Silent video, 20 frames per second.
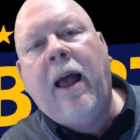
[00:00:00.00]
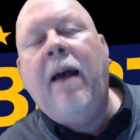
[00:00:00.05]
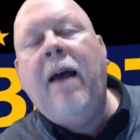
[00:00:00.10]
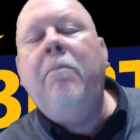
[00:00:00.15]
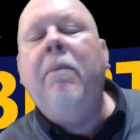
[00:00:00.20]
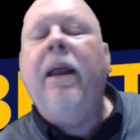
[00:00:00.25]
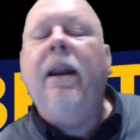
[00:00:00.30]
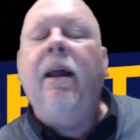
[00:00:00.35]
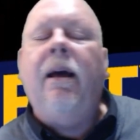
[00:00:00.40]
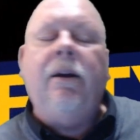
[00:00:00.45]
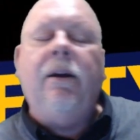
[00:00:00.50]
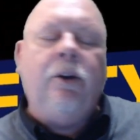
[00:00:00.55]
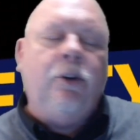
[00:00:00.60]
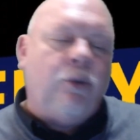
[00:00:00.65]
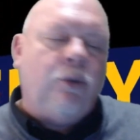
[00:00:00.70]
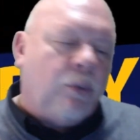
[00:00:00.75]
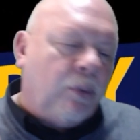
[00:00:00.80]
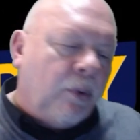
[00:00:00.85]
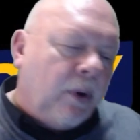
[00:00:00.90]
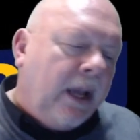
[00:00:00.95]
I may not
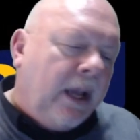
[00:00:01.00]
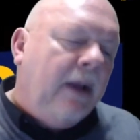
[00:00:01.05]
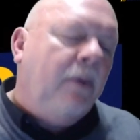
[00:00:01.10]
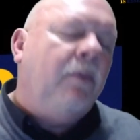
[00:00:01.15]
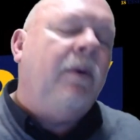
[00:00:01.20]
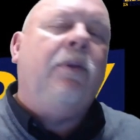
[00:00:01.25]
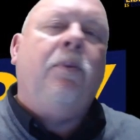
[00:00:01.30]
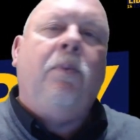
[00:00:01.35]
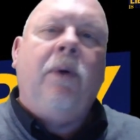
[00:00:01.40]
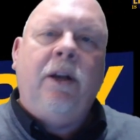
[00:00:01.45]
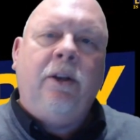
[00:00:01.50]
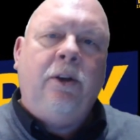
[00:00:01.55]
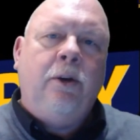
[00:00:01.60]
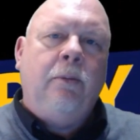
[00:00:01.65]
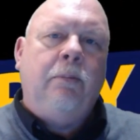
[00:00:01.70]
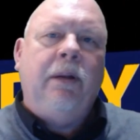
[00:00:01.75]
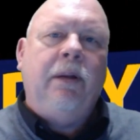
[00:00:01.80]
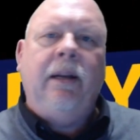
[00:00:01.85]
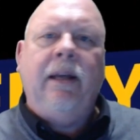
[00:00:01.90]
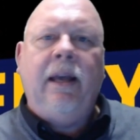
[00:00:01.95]
agree with what
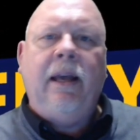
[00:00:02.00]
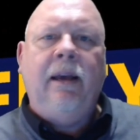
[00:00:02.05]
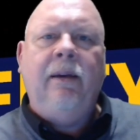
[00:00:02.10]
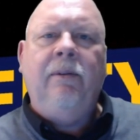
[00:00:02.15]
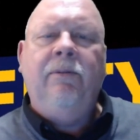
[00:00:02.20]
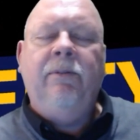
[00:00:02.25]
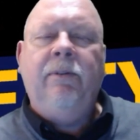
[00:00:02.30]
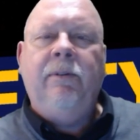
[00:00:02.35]
you believe,